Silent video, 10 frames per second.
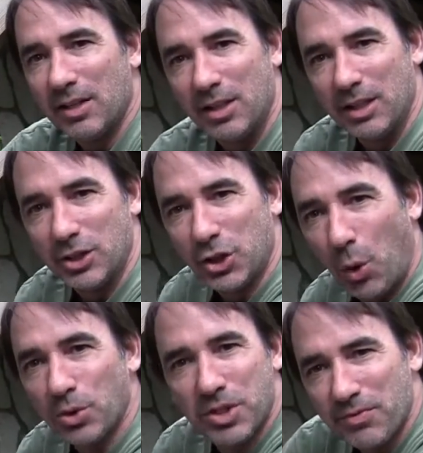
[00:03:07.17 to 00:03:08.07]
The
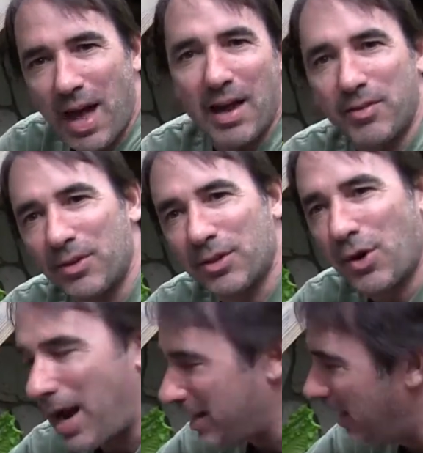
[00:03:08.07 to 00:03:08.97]
sole survivor
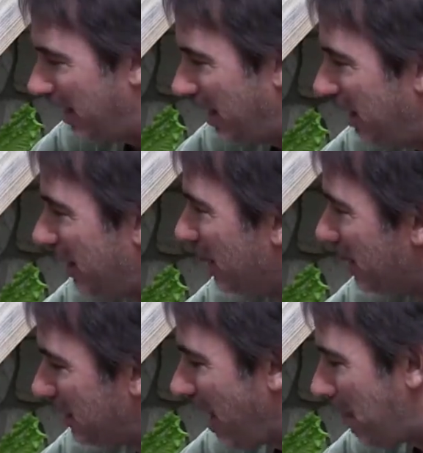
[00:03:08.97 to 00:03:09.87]
Kratky
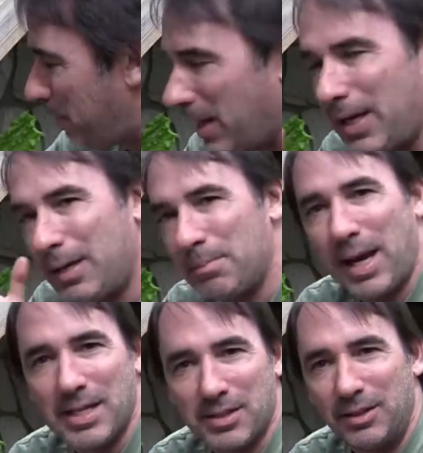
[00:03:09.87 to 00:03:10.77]
snap pea,
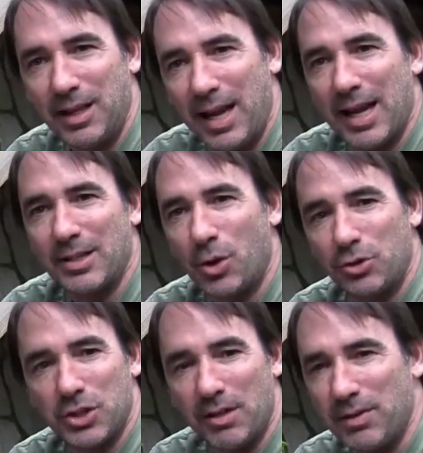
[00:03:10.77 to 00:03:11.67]
basil, and
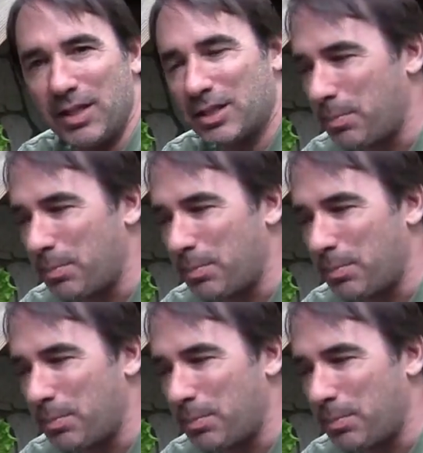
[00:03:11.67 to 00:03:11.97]
Dolce Vita